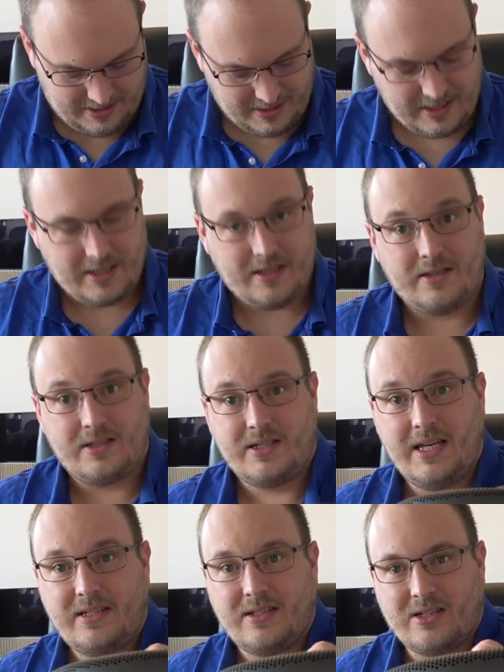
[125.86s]
The
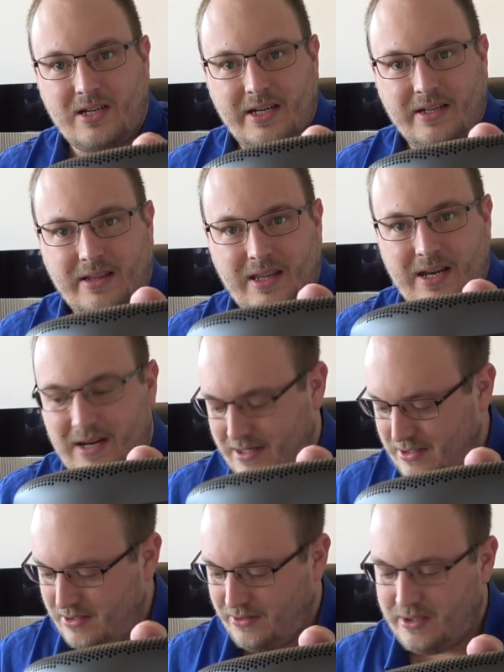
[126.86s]
status light there
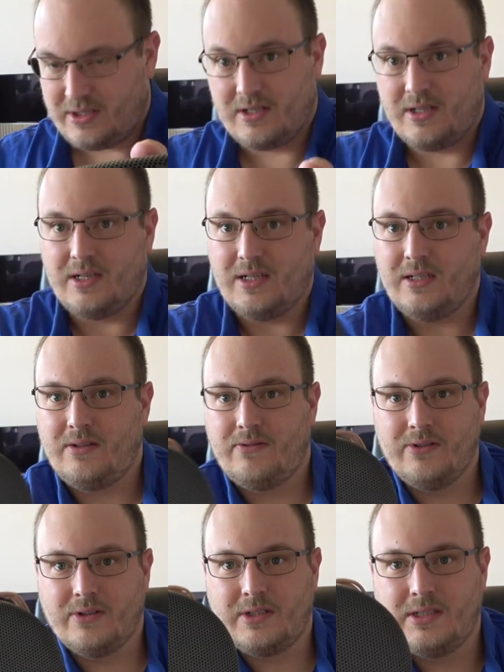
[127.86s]
is on the side
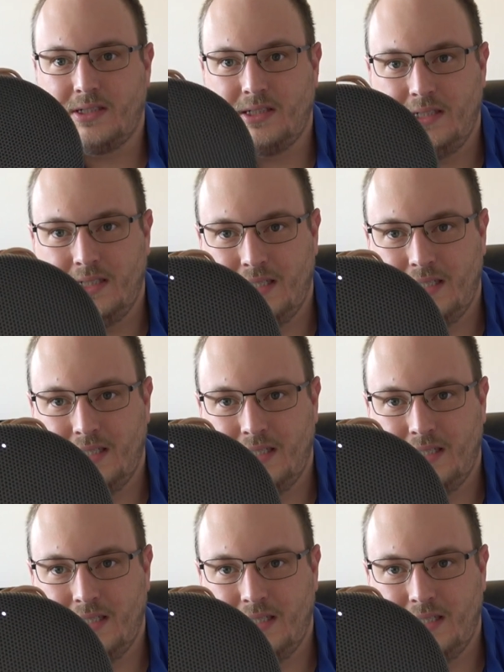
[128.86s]
versus